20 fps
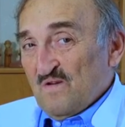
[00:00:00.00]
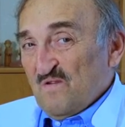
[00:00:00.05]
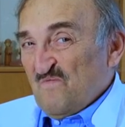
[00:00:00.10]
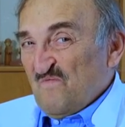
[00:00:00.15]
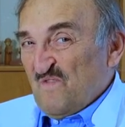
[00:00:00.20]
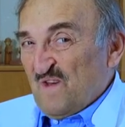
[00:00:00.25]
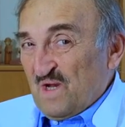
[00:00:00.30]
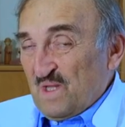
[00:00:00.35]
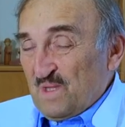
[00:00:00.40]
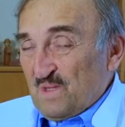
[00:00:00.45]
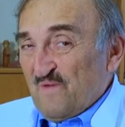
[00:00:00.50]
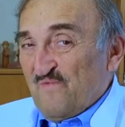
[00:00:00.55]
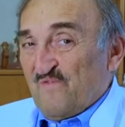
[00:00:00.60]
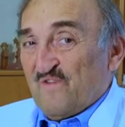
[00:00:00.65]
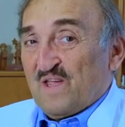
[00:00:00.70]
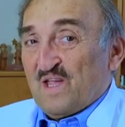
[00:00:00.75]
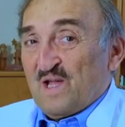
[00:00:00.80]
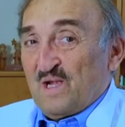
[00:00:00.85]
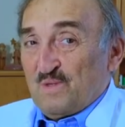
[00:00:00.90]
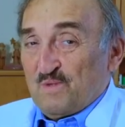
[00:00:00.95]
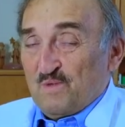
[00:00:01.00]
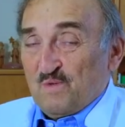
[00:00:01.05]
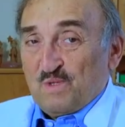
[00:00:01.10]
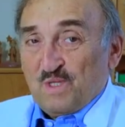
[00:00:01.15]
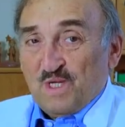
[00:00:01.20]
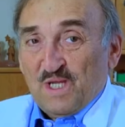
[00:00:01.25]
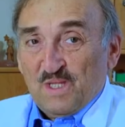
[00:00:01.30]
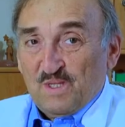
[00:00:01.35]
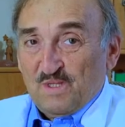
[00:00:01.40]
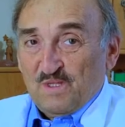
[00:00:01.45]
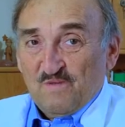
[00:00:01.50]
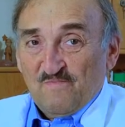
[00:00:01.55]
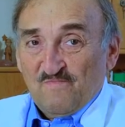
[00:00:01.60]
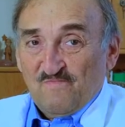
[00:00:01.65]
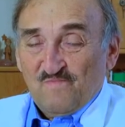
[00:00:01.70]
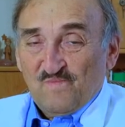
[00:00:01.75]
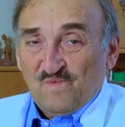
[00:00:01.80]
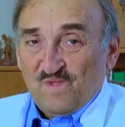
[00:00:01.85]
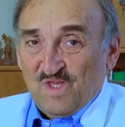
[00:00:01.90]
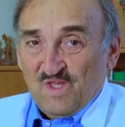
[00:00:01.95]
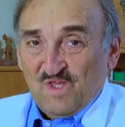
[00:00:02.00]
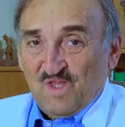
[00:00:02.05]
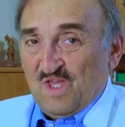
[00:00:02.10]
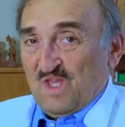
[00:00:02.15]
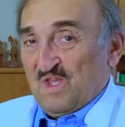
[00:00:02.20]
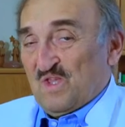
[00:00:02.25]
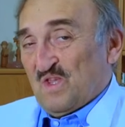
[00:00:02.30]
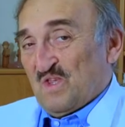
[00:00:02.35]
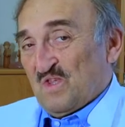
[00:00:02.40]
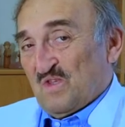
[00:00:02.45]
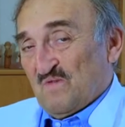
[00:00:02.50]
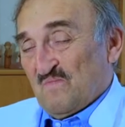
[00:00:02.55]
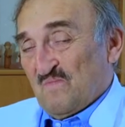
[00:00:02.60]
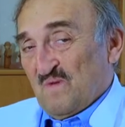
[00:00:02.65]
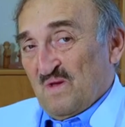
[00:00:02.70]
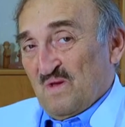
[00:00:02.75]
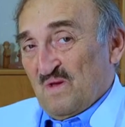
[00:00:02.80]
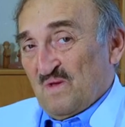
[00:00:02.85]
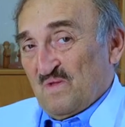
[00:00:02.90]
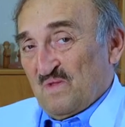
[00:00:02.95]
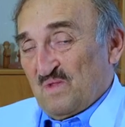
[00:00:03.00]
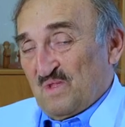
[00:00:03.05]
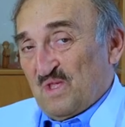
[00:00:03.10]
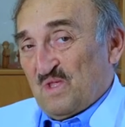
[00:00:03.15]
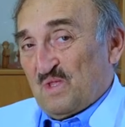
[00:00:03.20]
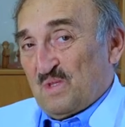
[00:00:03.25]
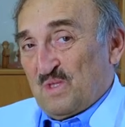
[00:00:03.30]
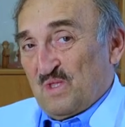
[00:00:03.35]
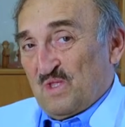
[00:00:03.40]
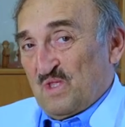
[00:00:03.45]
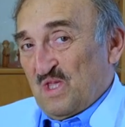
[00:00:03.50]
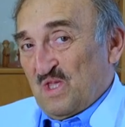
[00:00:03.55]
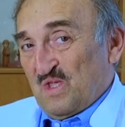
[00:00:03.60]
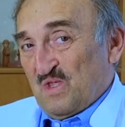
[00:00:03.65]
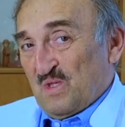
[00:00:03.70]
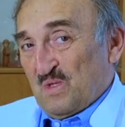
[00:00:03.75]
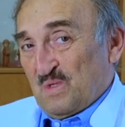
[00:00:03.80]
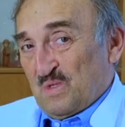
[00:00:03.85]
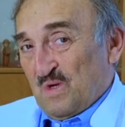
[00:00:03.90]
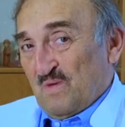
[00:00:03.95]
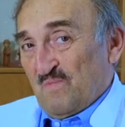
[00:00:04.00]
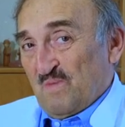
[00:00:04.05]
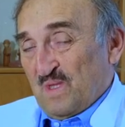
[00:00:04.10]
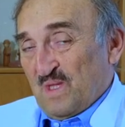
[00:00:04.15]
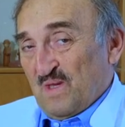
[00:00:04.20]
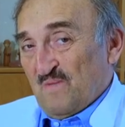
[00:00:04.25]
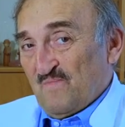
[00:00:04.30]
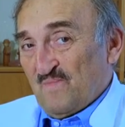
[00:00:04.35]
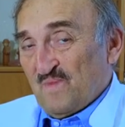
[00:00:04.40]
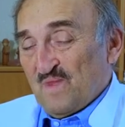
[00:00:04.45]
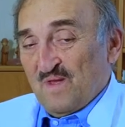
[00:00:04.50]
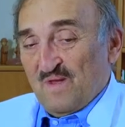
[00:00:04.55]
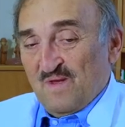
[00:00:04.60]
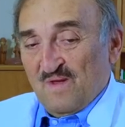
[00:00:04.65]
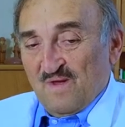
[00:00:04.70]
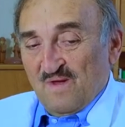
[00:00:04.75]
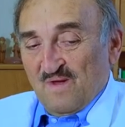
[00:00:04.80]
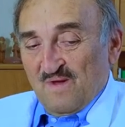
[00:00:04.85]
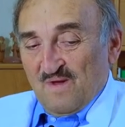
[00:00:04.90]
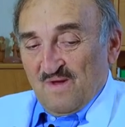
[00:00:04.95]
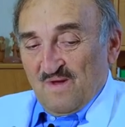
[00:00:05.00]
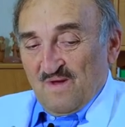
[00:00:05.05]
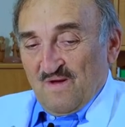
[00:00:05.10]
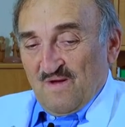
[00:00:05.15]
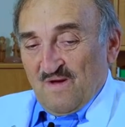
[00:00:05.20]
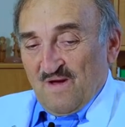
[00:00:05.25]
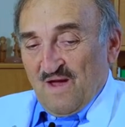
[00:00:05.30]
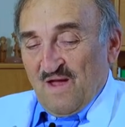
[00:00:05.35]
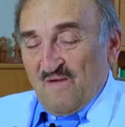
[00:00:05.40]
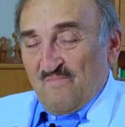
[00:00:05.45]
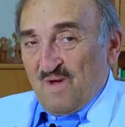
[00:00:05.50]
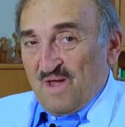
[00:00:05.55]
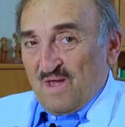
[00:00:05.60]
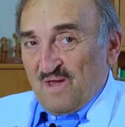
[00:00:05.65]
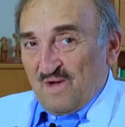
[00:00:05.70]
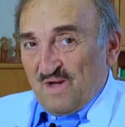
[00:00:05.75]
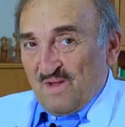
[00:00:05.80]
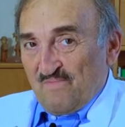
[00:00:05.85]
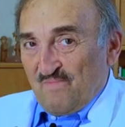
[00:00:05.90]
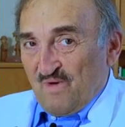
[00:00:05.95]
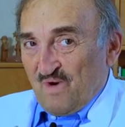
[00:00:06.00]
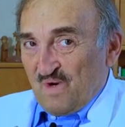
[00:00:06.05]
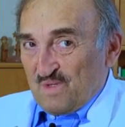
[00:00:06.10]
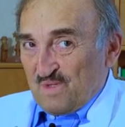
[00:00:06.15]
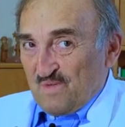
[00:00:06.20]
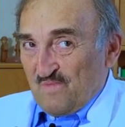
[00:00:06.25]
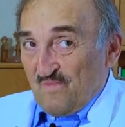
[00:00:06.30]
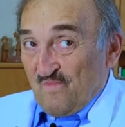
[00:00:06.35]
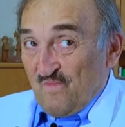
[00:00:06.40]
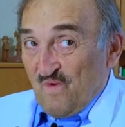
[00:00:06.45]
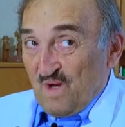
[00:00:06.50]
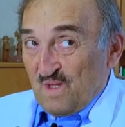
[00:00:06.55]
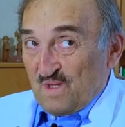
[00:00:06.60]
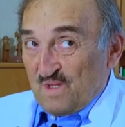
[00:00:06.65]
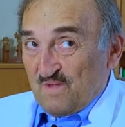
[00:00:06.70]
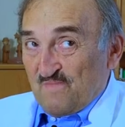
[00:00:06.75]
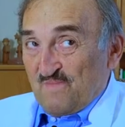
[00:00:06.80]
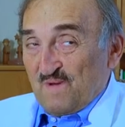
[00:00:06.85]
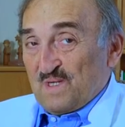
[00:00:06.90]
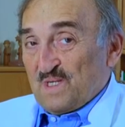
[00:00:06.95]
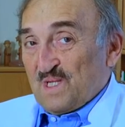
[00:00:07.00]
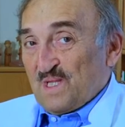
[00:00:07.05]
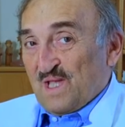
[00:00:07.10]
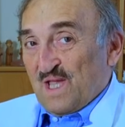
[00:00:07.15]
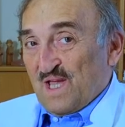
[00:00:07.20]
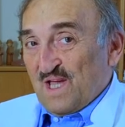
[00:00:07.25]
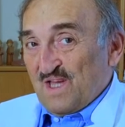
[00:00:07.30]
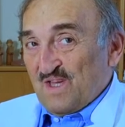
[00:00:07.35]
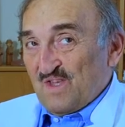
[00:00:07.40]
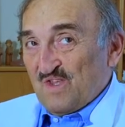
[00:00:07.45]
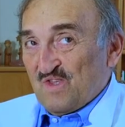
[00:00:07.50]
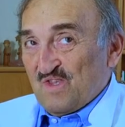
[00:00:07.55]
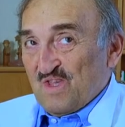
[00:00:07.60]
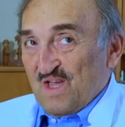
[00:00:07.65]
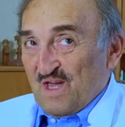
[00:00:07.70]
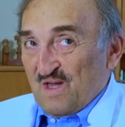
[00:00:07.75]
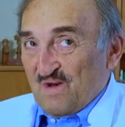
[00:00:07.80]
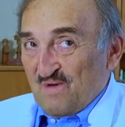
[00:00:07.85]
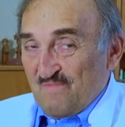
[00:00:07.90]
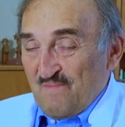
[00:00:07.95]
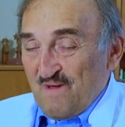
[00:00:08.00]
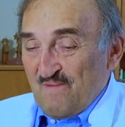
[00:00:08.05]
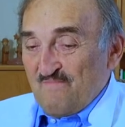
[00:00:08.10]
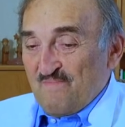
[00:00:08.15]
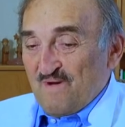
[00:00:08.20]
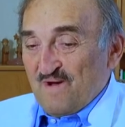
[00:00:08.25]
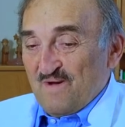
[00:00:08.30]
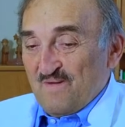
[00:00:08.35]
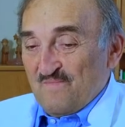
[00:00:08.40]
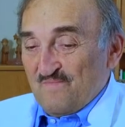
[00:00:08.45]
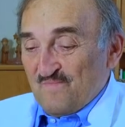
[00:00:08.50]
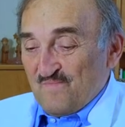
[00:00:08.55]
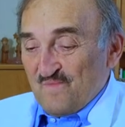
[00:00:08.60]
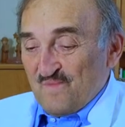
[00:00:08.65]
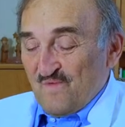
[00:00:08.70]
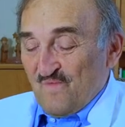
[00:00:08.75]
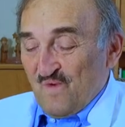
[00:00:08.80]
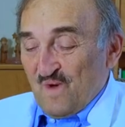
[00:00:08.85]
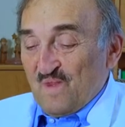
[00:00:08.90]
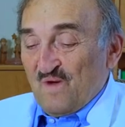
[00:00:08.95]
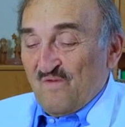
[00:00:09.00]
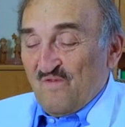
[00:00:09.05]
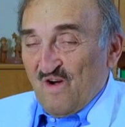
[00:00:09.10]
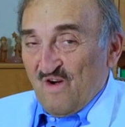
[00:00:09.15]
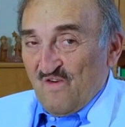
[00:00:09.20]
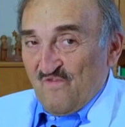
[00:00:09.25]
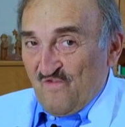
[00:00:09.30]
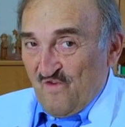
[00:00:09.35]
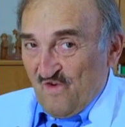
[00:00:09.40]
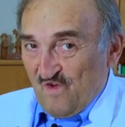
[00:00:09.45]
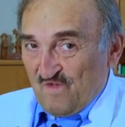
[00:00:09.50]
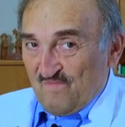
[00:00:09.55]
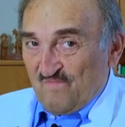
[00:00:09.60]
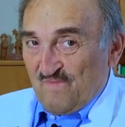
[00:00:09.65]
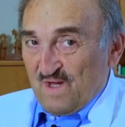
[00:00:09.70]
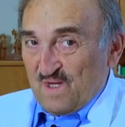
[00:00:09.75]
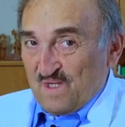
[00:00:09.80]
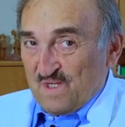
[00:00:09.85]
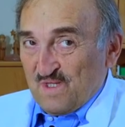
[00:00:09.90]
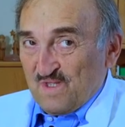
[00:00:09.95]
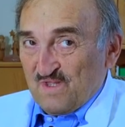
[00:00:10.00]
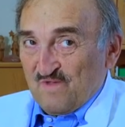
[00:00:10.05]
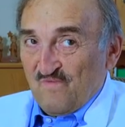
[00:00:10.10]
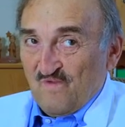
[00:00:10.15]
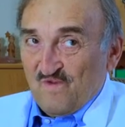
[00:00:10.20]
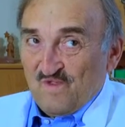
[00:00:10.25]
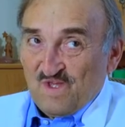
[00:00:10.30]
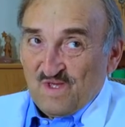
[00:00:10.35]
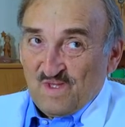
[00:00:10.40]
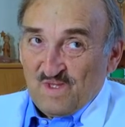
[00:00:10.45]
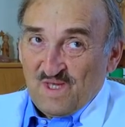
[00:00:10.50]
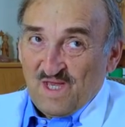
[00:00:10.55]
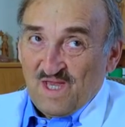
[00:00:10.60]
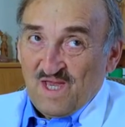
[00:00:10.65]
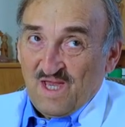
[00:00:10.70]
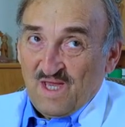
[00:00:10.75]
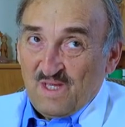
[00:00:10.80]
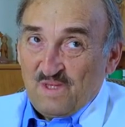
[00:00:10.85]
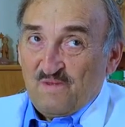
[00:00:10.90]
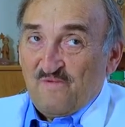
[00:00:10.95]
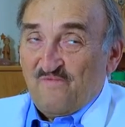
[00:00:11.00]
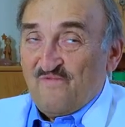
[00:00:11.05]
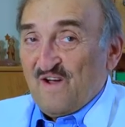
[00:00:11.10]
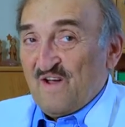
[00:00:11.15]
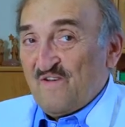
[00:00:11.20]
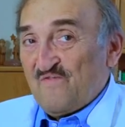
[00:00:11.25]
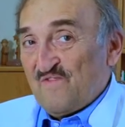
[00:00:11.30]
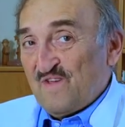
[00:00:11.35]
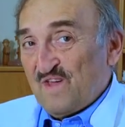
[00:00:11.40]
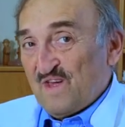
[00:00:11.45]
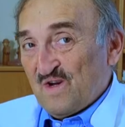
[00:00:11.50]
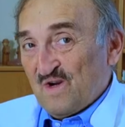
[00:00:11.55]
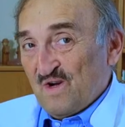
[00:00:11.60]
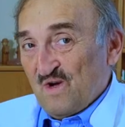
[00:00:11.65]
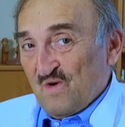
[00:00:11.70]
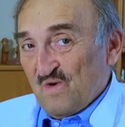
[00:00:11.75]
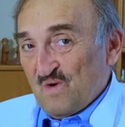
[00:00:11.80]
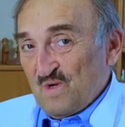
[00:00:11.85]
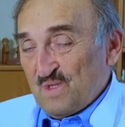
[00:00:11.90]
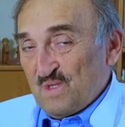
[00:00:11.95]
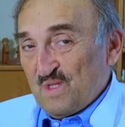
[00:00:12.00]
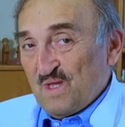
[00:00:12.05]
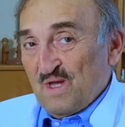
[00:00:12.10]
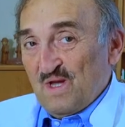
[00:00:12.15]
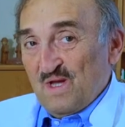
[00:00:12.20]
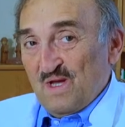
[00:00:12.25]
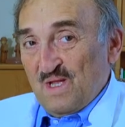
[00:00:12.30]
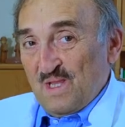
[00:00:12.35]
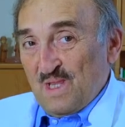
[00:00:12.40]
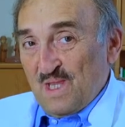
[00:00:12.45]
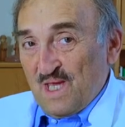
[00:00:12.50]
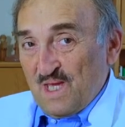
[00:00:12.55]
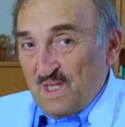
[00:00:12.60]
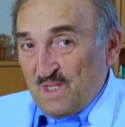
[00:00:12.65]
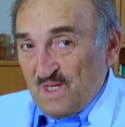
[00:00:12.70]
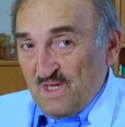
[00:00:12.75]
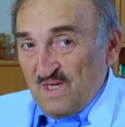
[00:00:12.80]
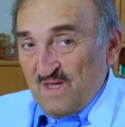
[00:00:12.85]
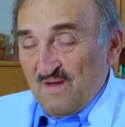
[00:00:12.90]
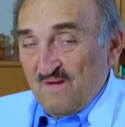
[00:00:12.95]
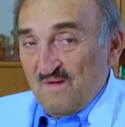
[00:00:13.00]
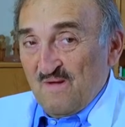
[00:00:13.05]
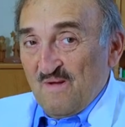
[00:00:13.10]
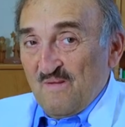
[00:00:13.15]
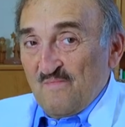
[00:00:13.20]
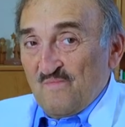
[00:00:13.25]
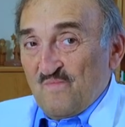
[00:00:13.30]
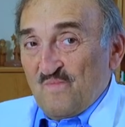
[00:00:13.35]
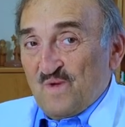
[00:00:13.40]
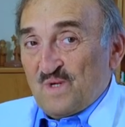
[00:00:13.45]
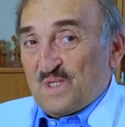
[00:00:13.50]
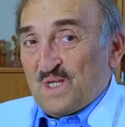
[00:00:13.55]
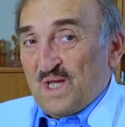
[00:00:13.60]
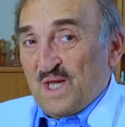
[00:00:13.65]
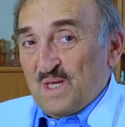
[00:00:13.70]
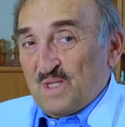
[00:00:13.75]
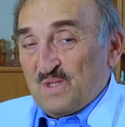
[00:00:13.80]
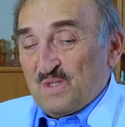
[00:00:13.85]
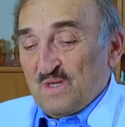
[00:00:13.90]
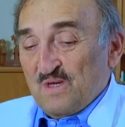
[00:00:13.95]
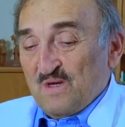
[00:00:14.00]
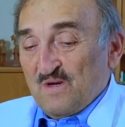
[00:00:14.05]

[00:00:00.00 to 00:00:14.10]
very difficult to treat diseases, this disease in Germany. I may report one special case. I remember one of our first patients was an 85-year-old lady which had